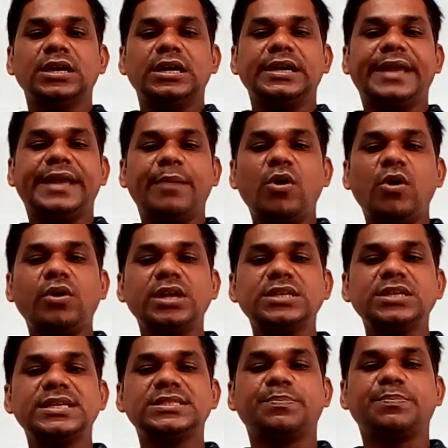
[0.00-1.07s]

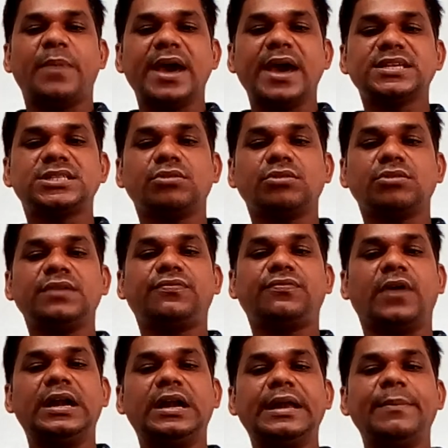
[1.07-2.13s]
democracy is based on a
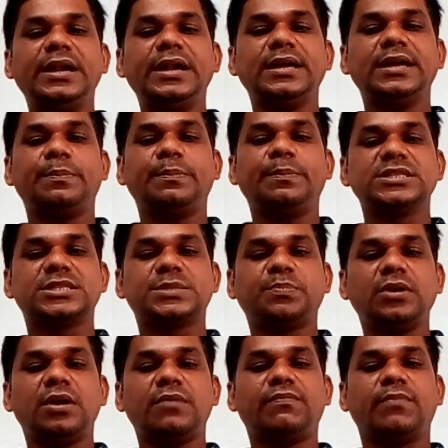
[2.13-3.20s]
fundamental
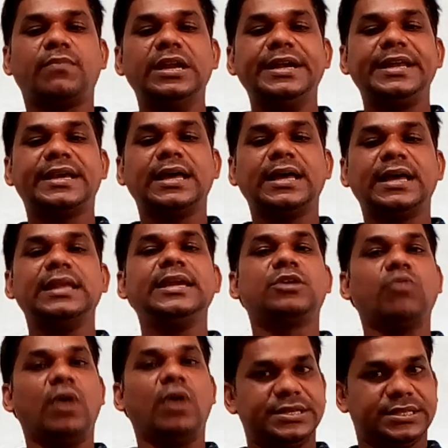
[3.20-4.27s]
principle of political
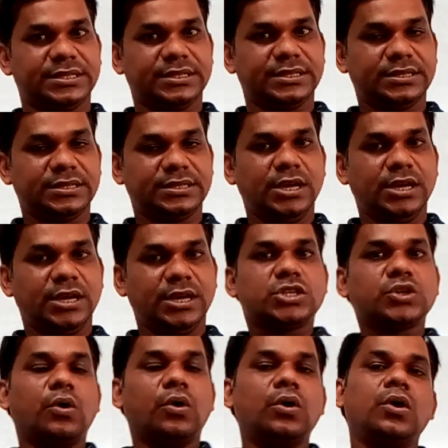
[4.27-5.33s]
equality.
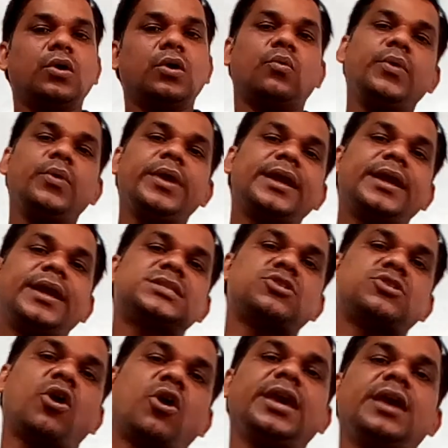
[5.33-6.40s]
So we are
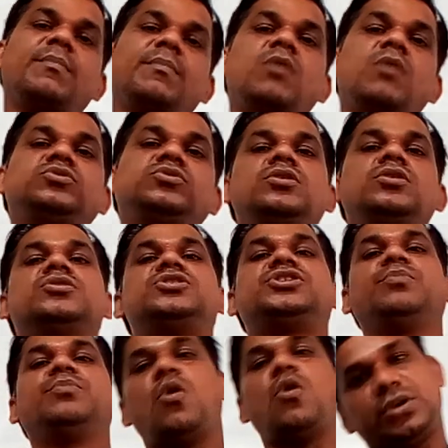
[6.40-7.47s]
talking about the
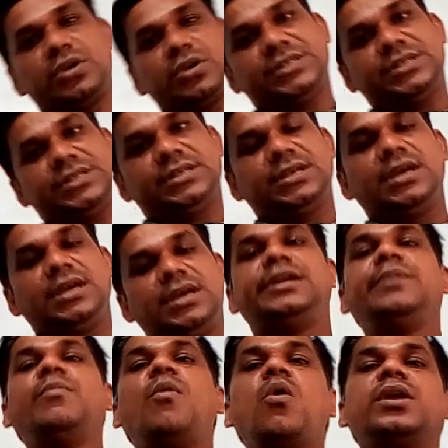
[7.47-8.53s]
democracy.
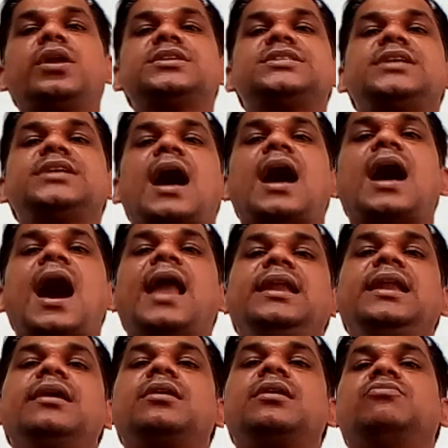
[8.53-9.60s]
Democracy,
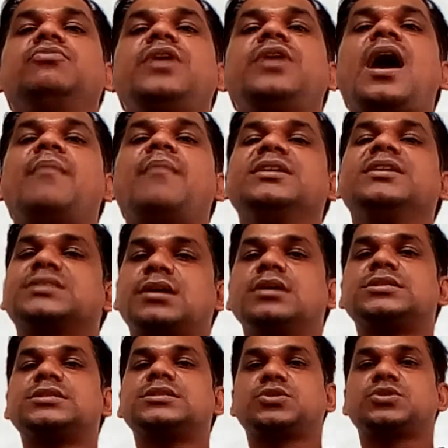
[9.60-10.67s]
earlier we have
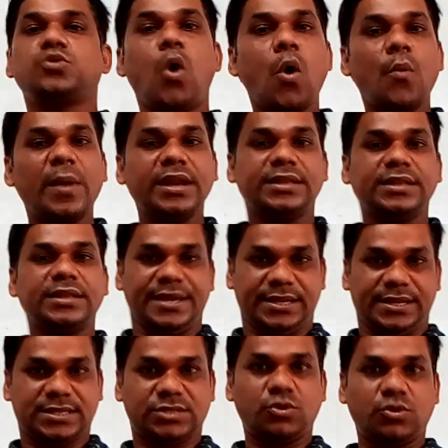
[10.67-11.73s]
discussed so many things,
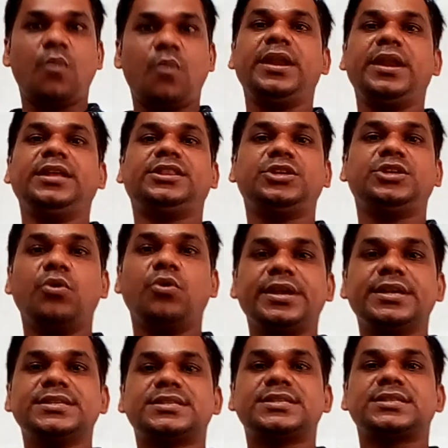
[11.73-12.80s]
so many
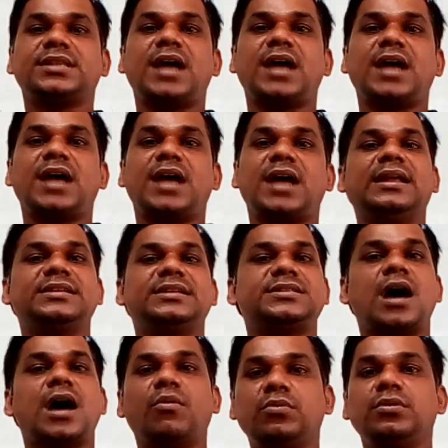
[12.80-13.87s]
theories that have been laid
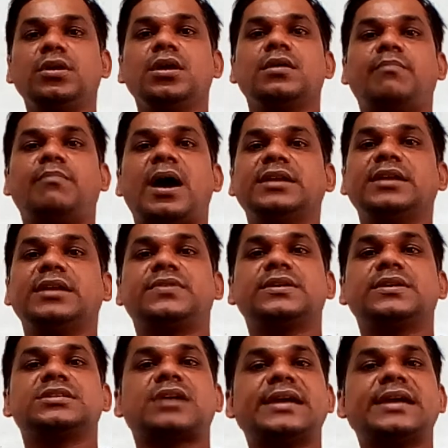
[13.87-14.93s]
down by
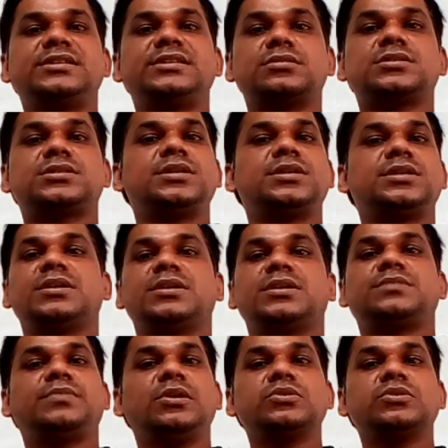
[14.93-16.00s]
different writers, different
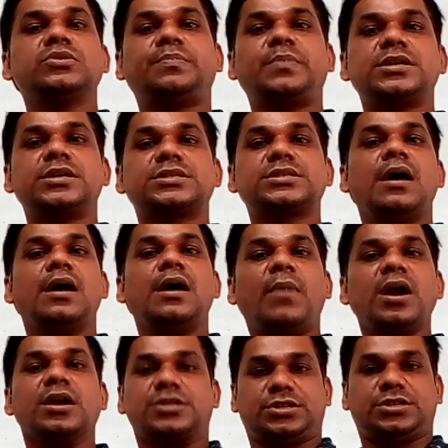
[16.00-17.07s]
philosophers.
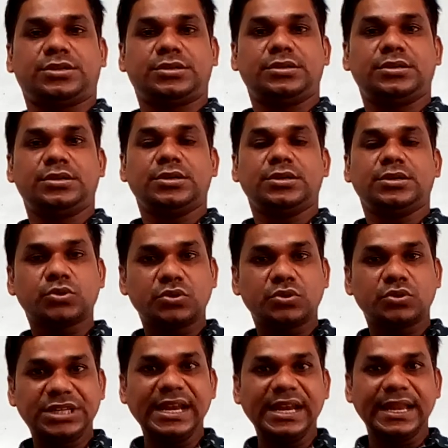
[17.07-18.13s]
But so
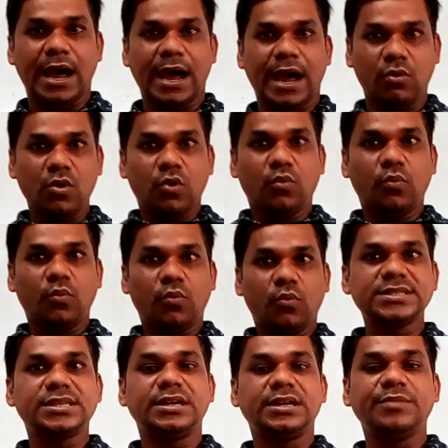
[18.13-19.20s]
till now, what is
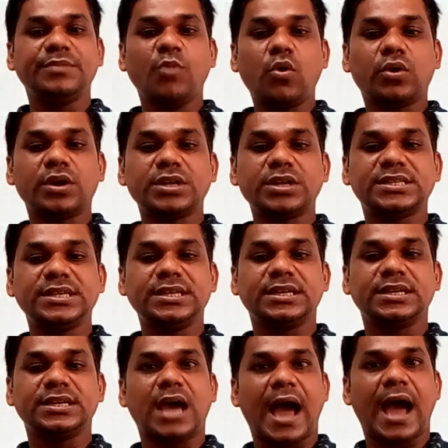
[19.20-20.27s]
the democracy
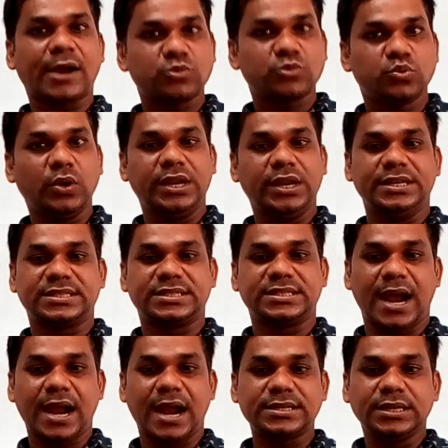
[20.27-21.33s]
actually is
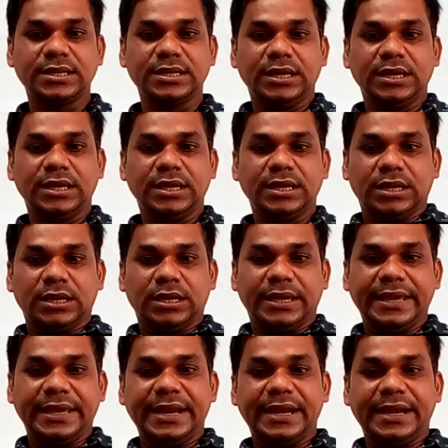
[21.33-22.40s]
that
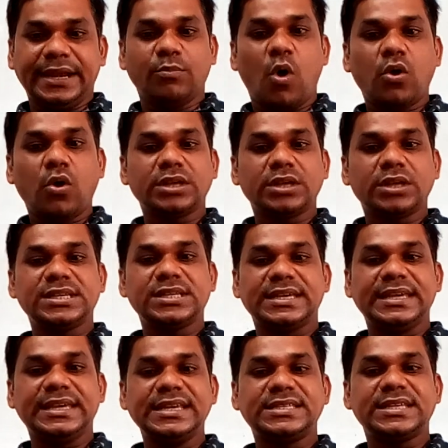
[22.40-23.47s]
In a democracy,
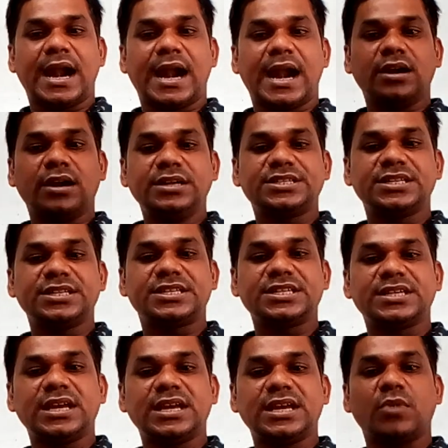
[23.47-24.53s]
each adult
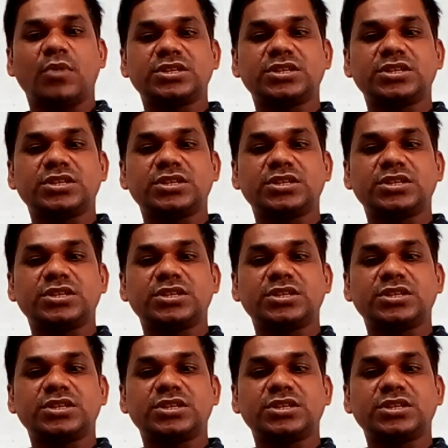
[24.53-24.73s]
citizen must